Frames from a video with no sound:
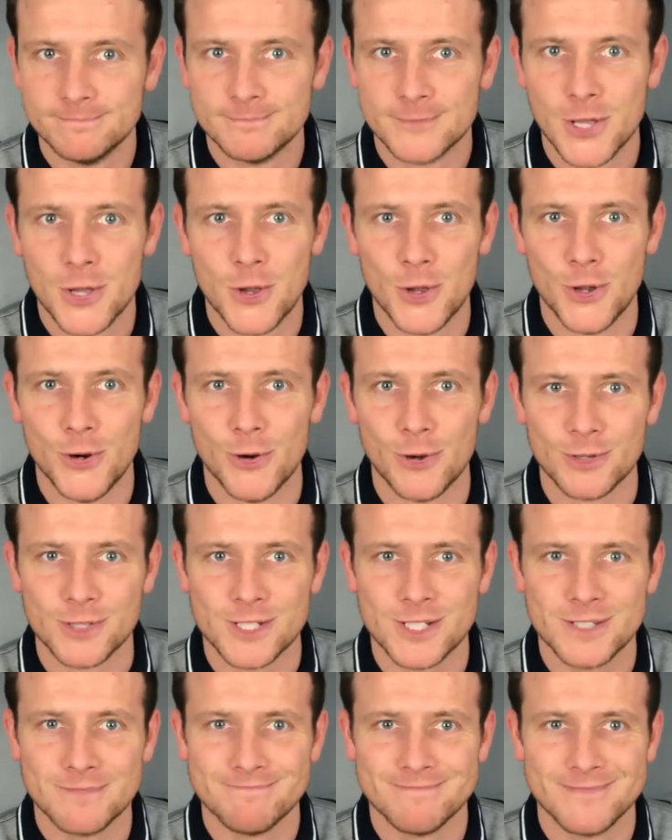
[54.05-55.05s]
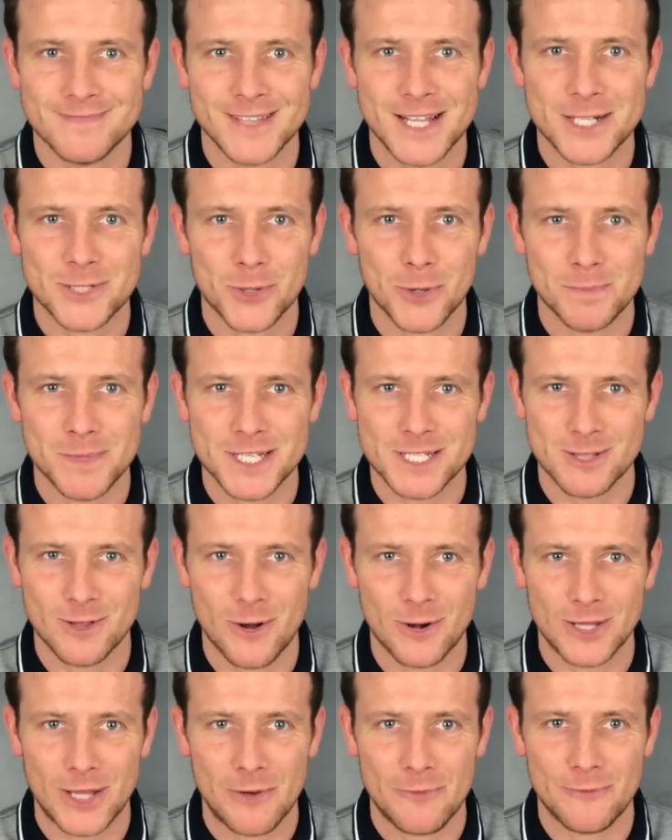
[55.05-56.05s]
Who knows? Let's hope this
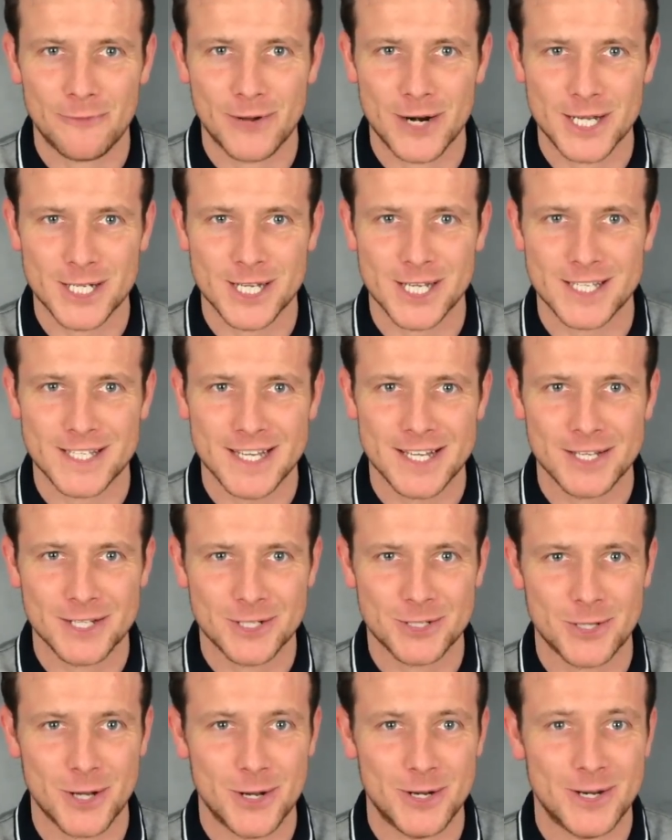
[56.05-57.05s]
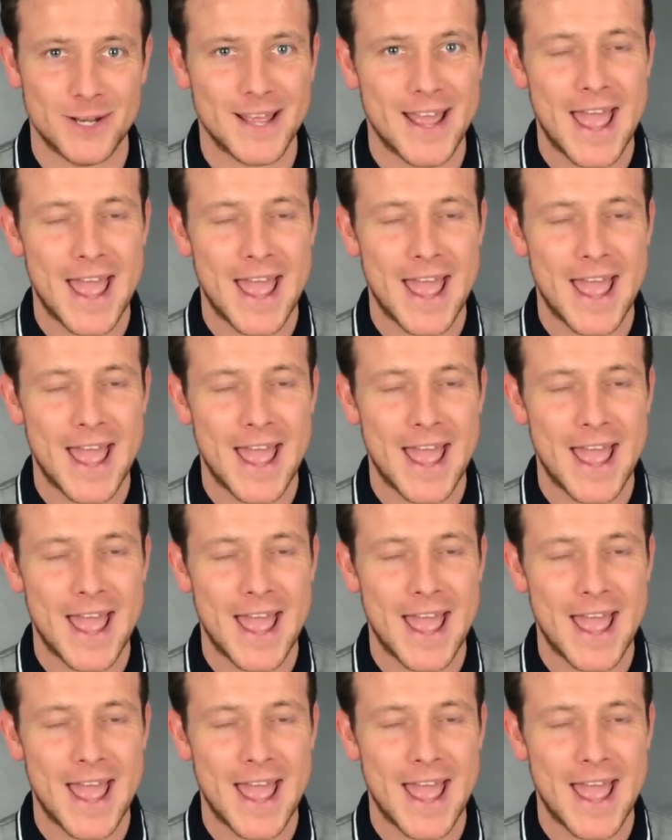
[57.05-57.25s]
lockdown finishes soon.